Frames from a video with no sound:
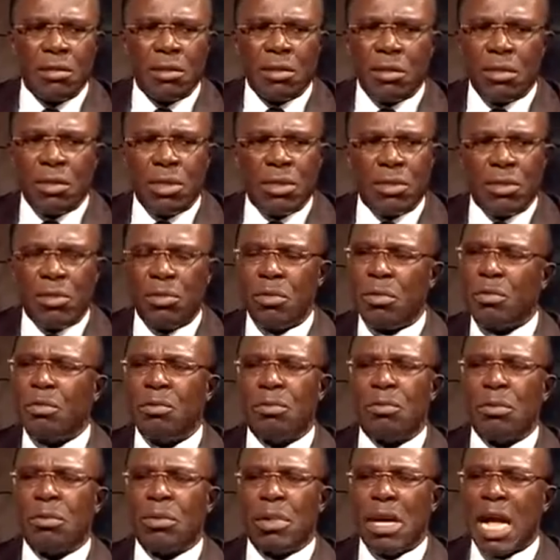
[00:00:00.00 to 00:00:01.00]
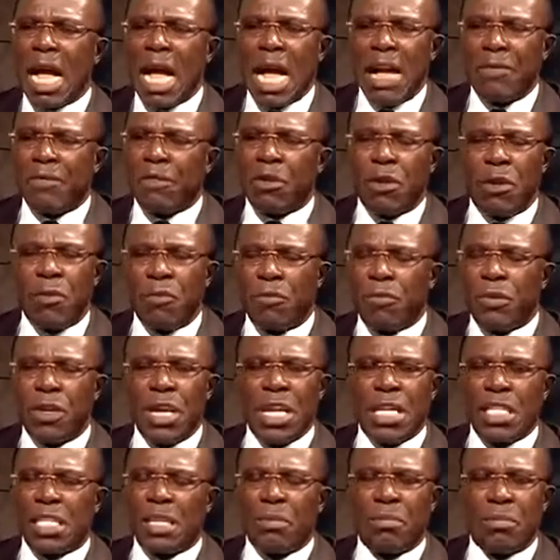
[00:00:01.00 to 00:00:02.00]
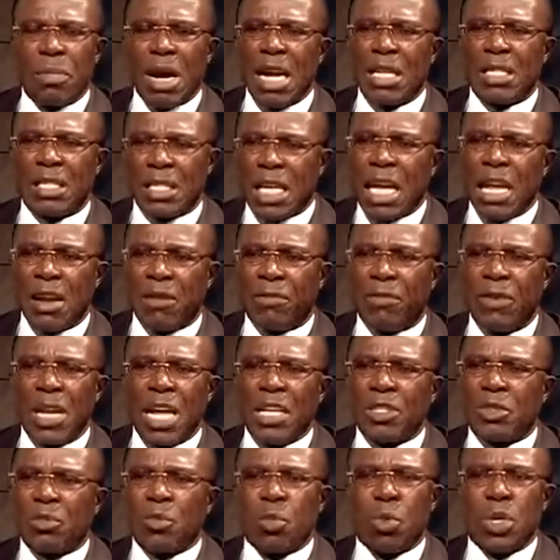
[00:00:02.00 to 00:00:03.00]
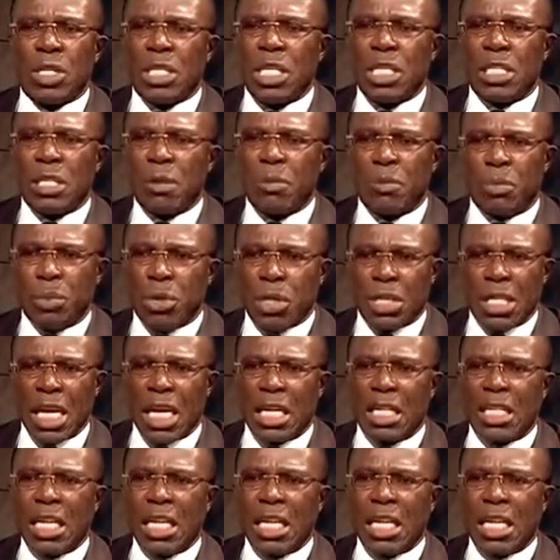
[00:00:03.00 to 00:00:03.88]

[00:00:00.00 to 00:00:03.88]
You know, I have confidence in myself. That's what is important.